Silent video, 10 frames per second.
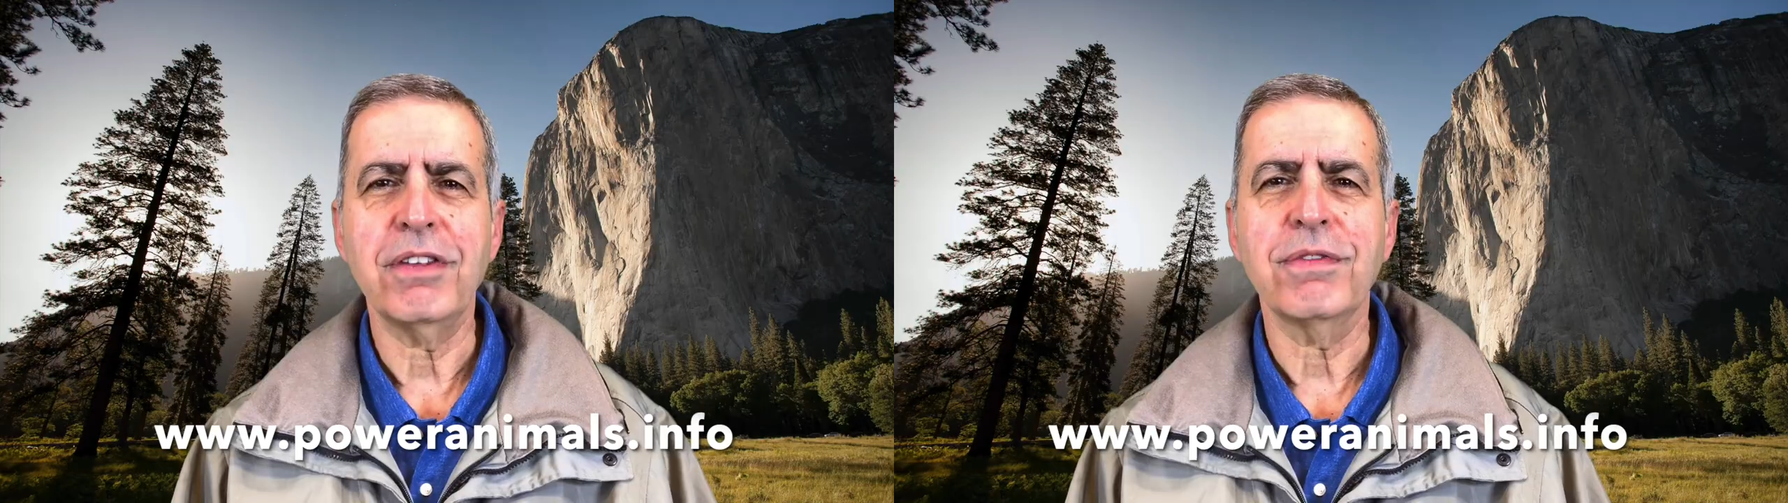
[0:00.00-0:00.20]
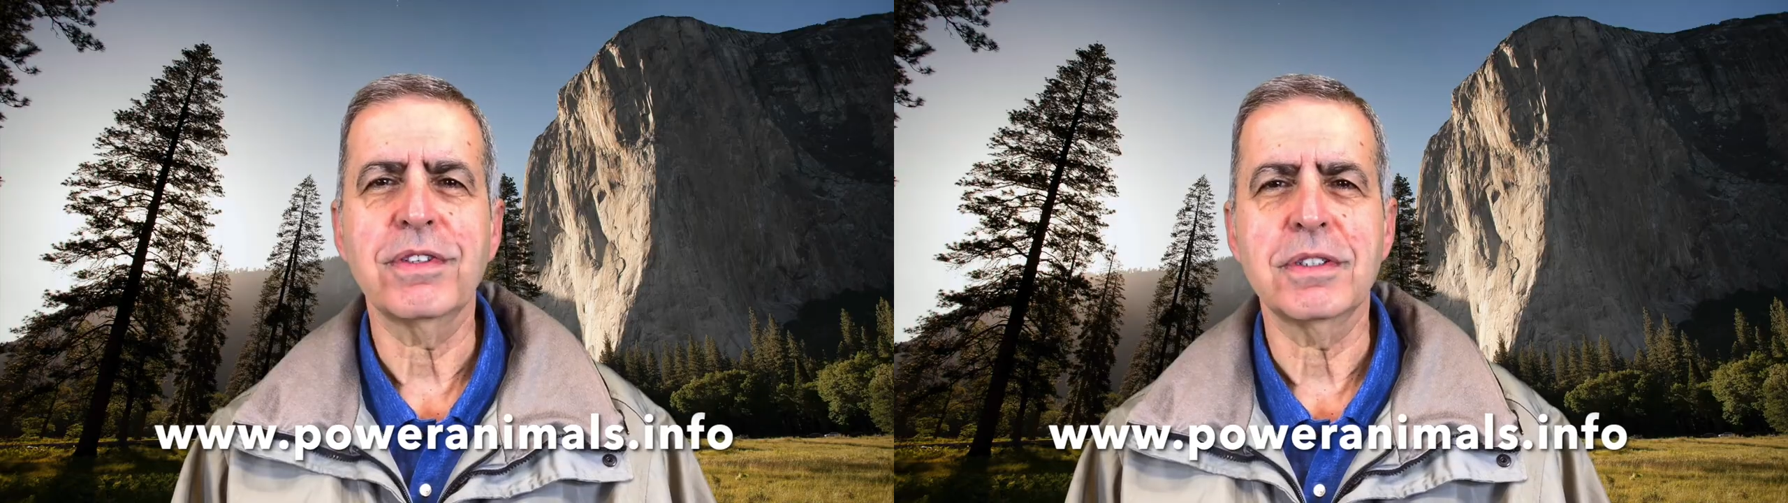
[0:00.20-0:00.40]

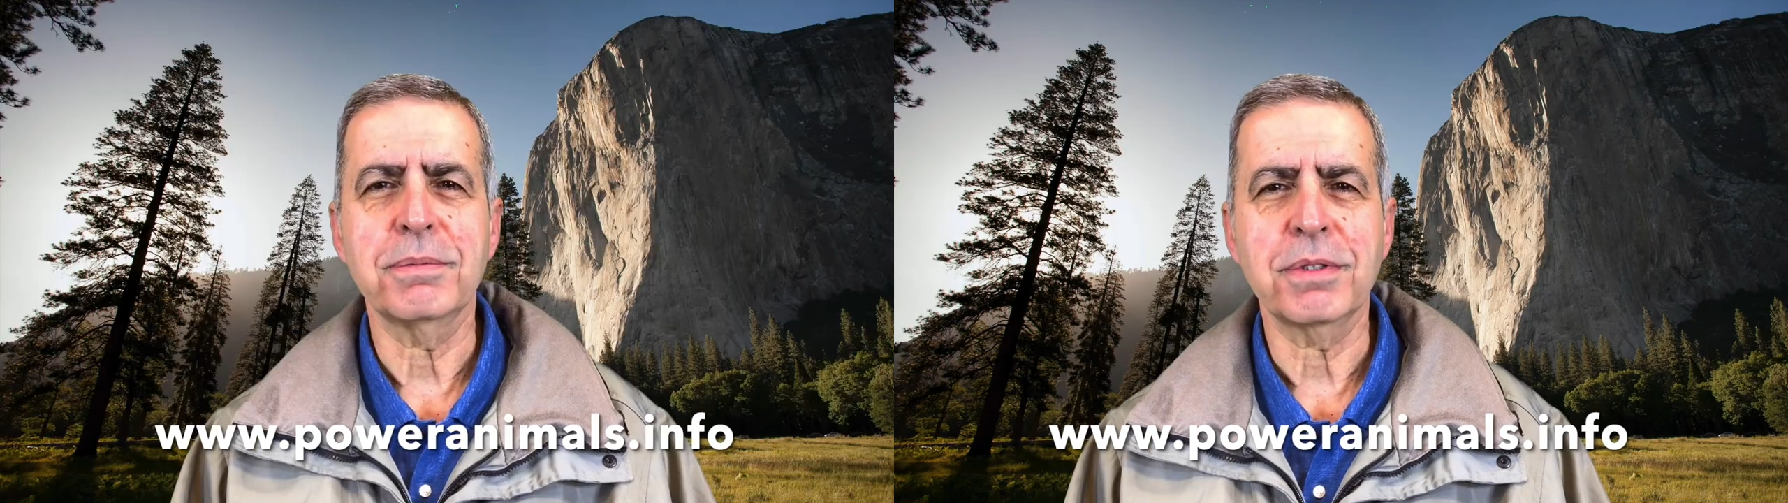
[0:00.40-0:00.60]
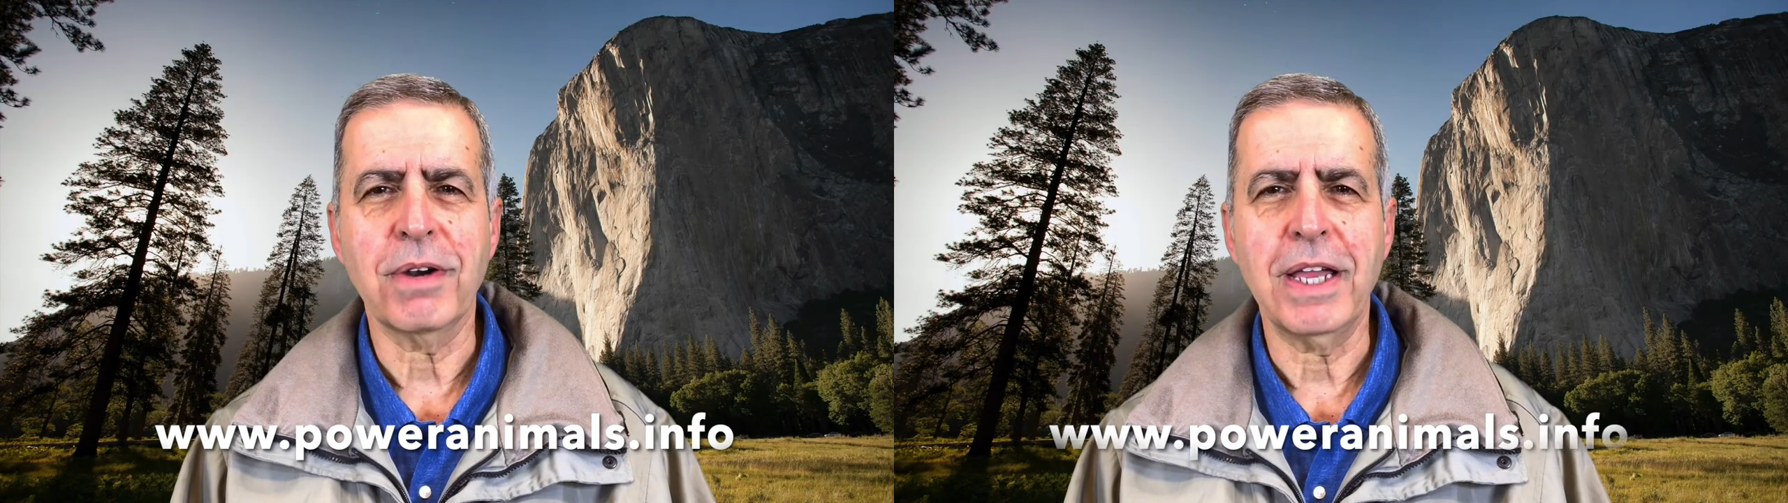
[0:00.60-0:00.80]
you for
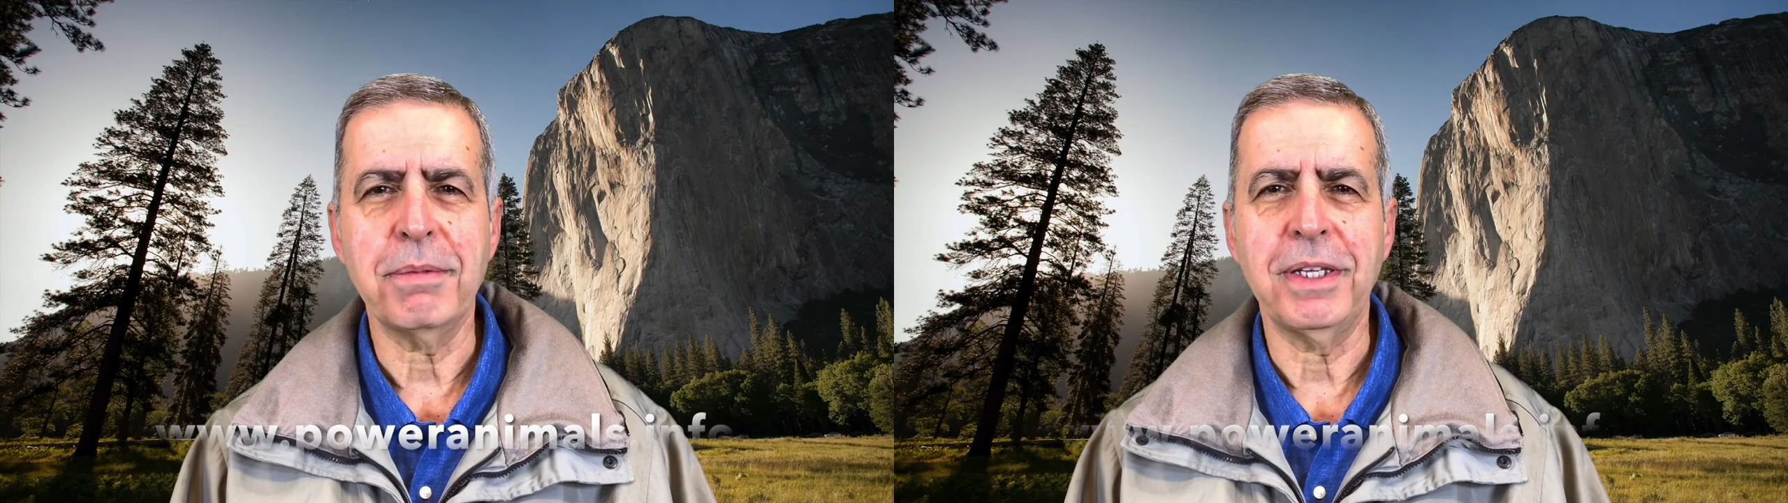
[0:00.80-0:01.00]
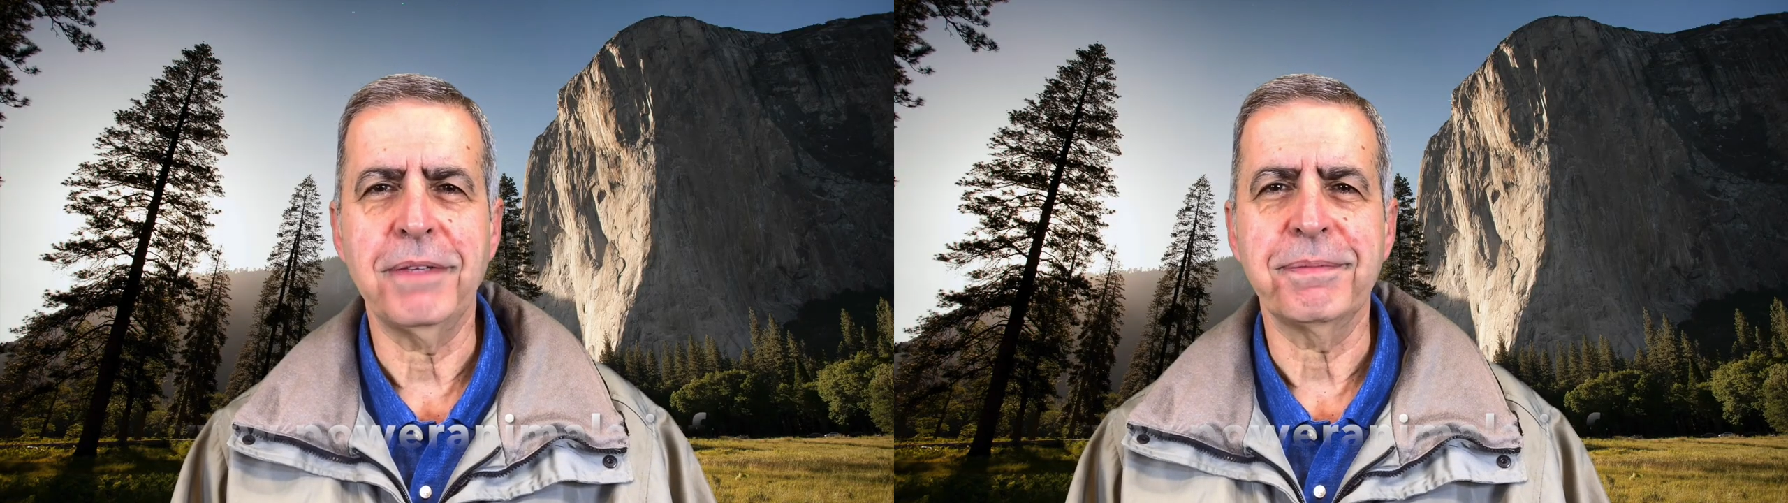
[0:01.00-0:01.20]

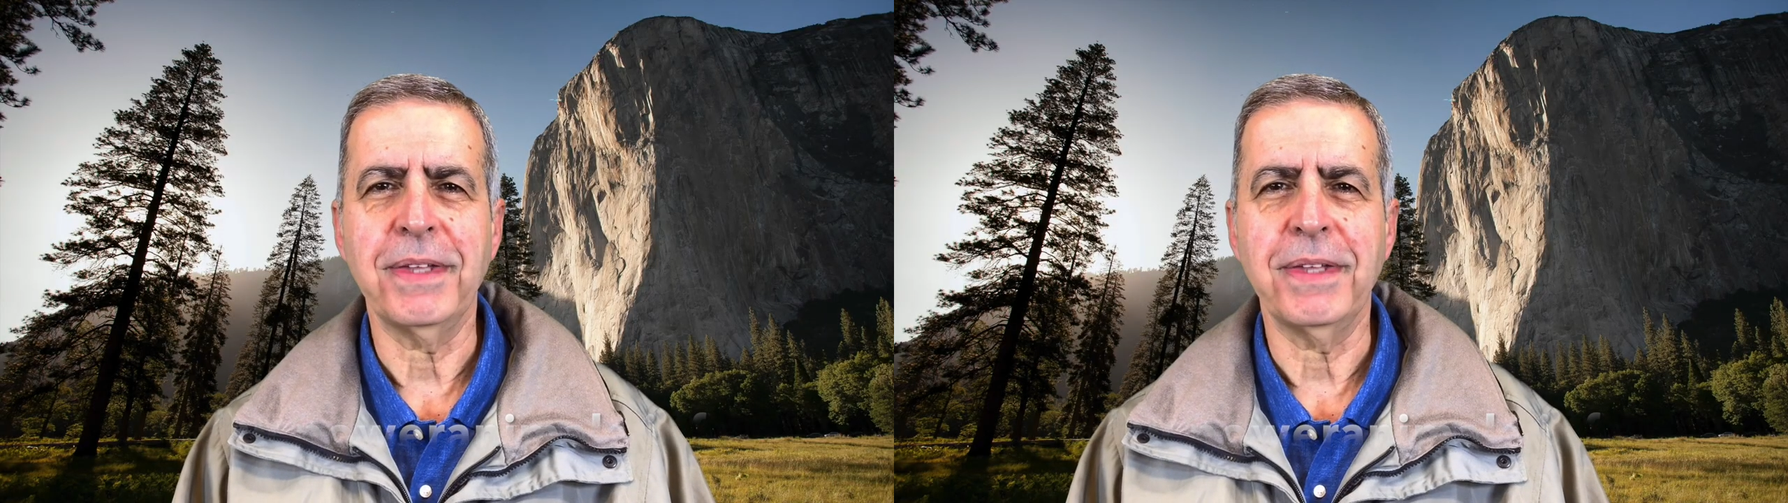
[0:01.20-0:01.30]
subscribing,